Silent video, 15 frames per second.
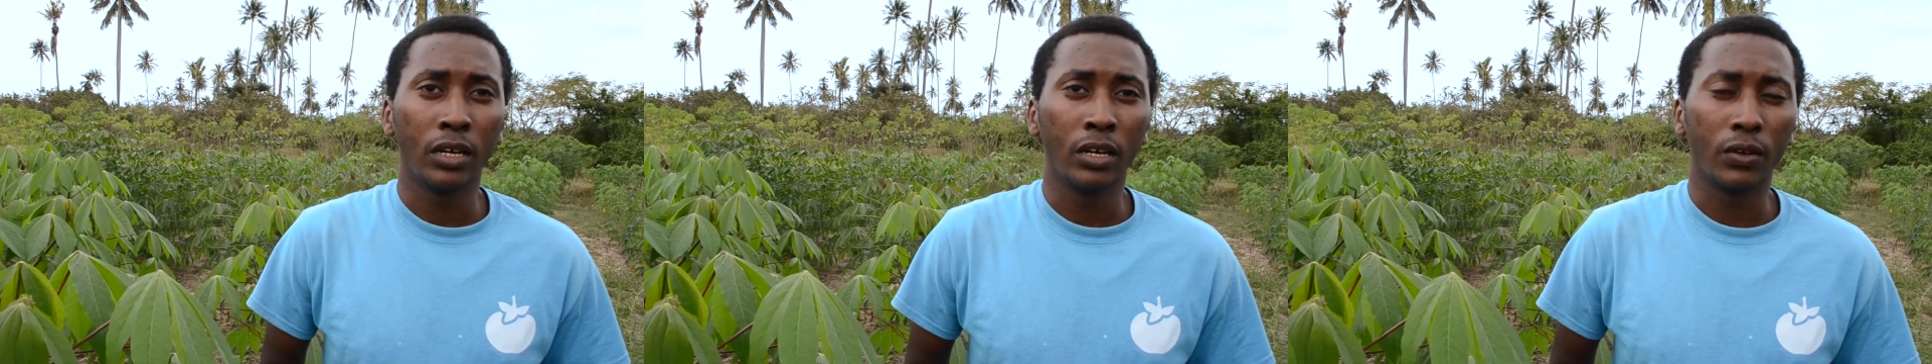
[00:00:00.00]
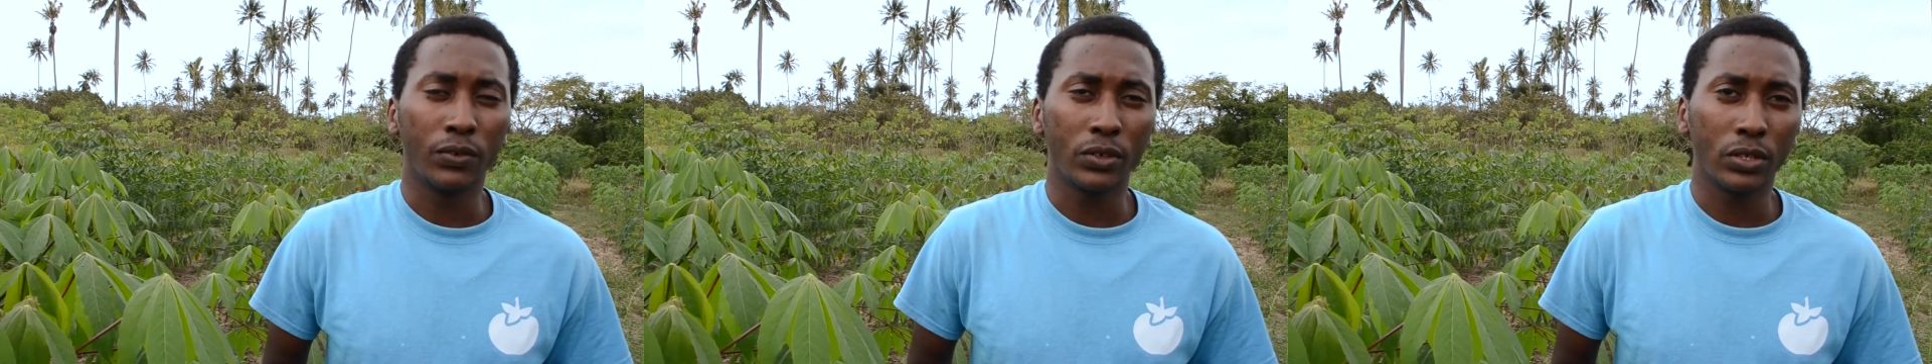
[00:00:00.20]

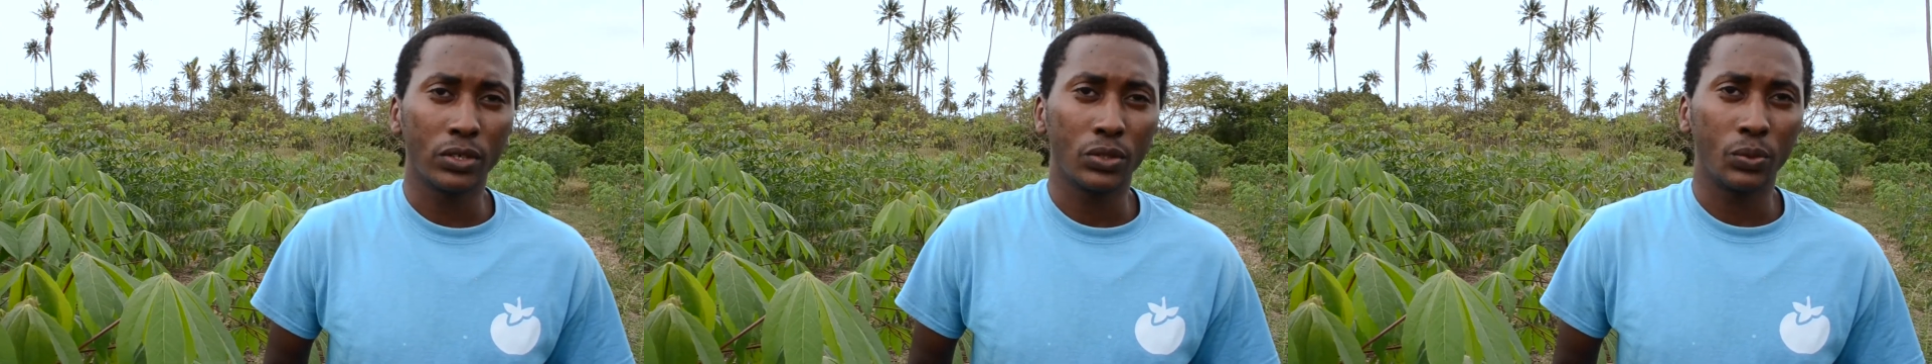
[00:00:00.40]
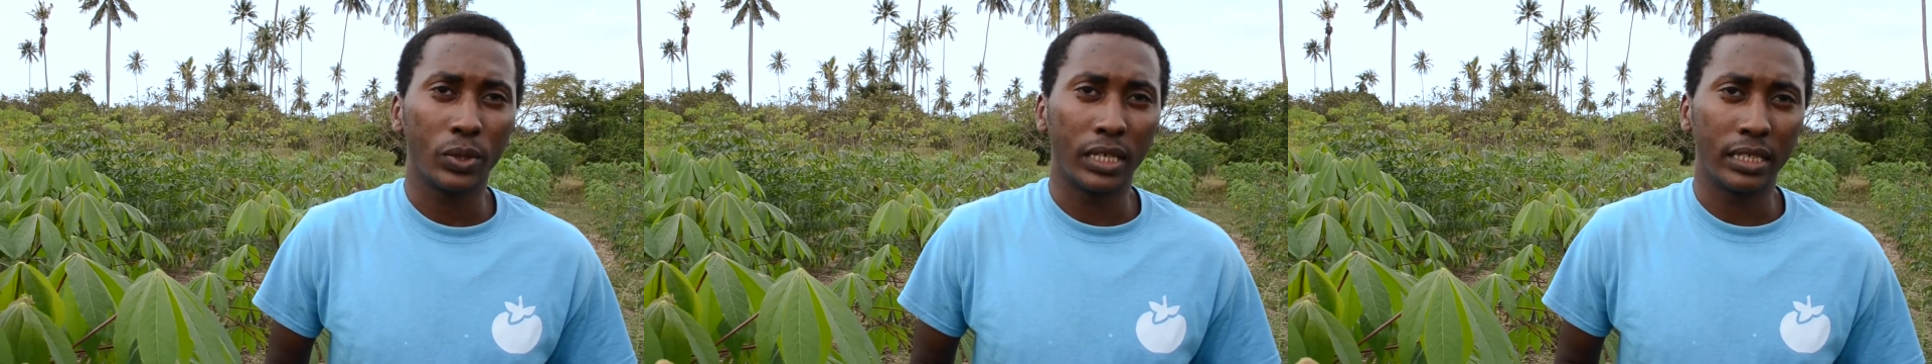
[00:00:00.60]
Of
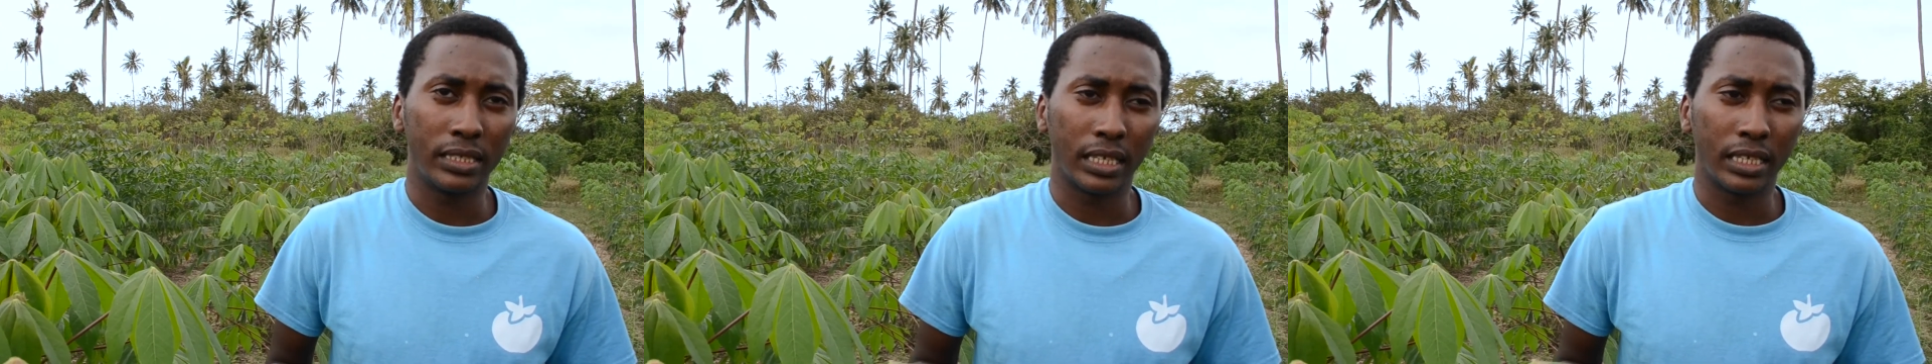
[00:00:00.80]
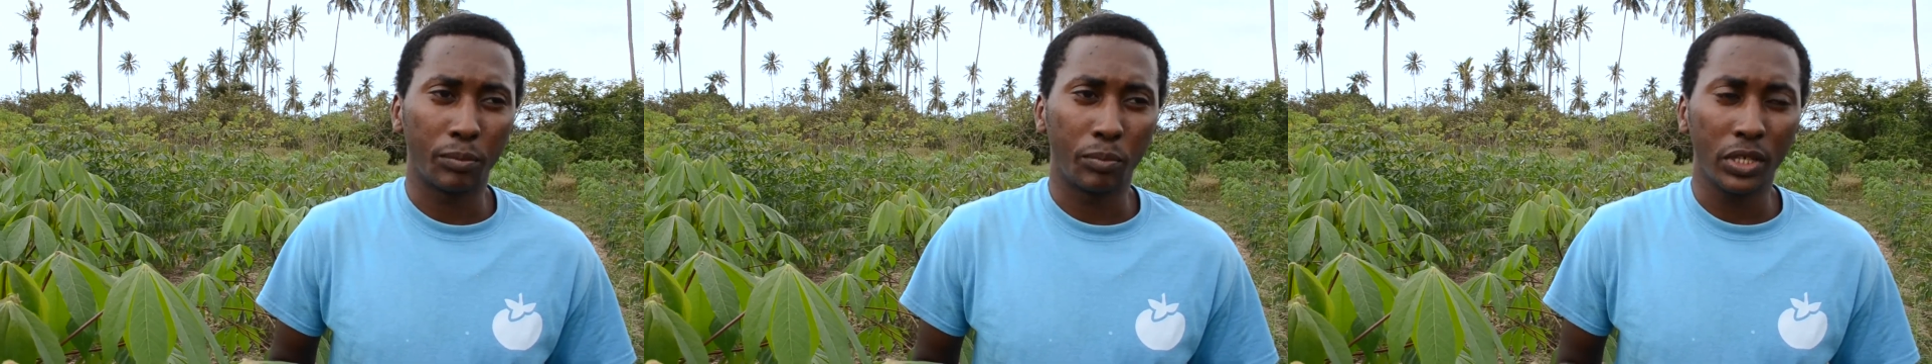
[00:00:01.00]
course, we can
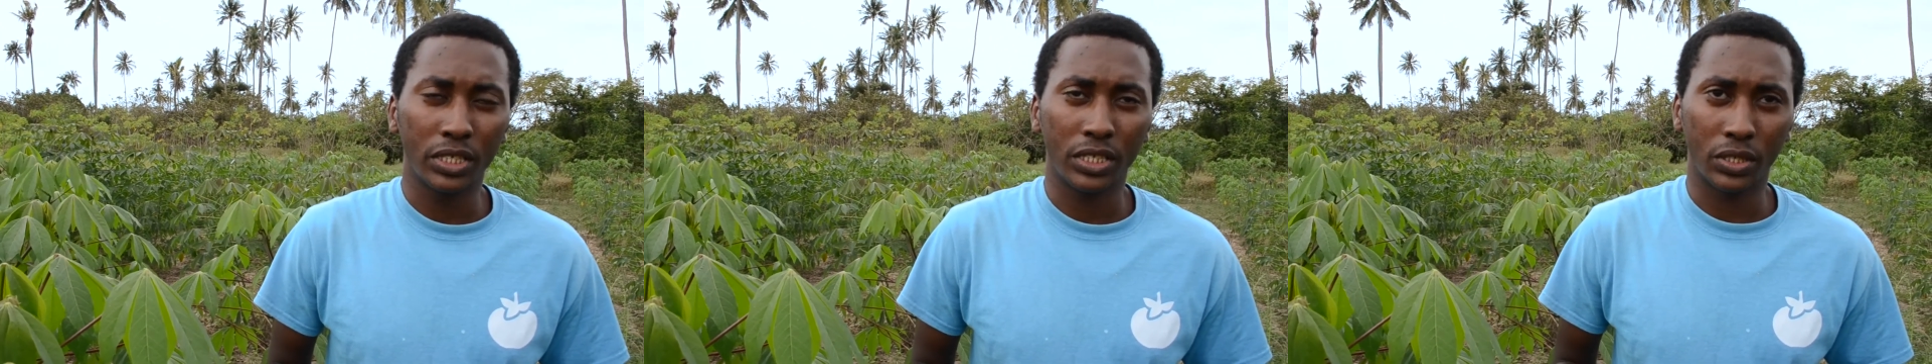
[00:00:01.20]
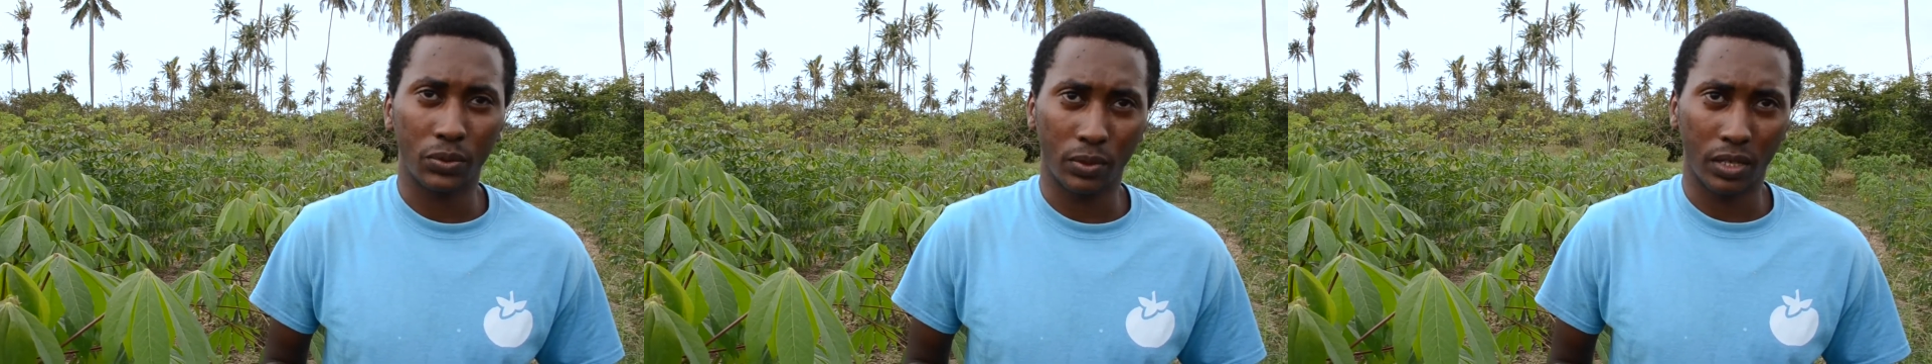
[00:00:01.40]
take
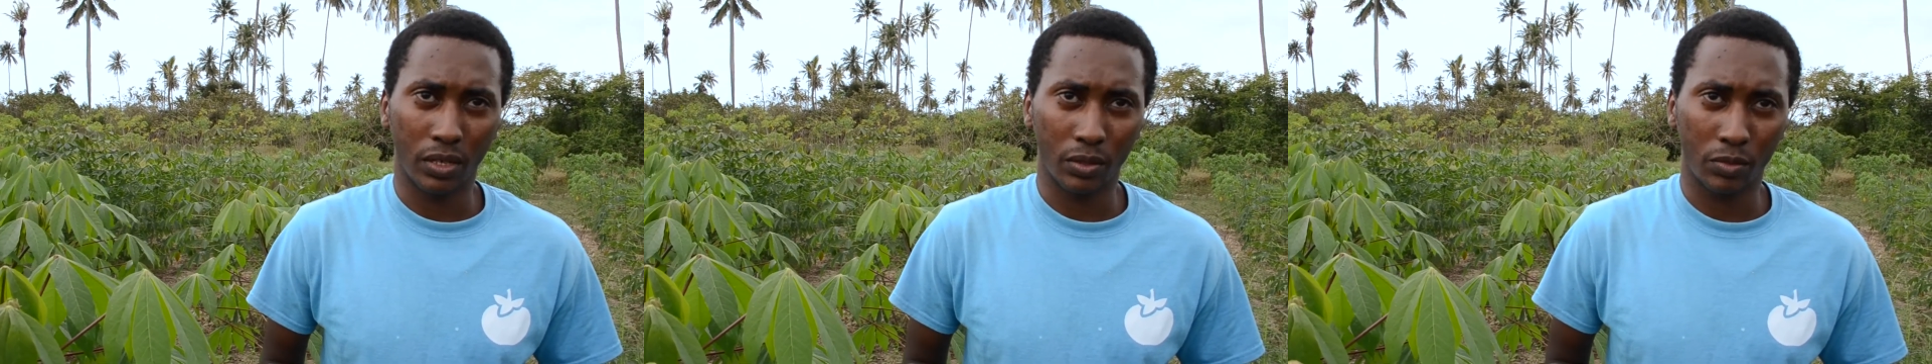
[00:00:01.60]
pictures with our